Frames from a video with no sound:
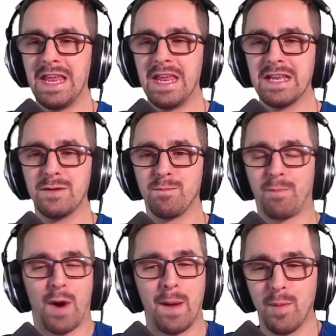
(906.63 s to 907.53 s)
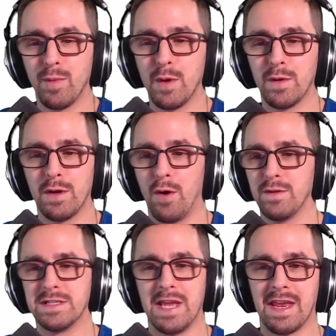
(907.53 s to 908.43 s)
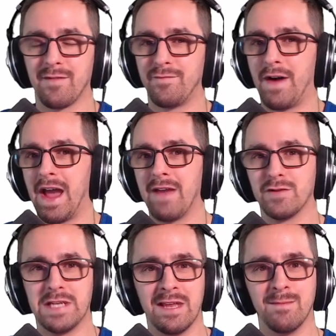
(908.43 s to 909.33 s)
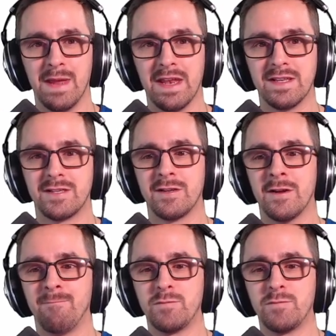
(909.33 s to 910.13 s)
It probably would only take five or 10 minutes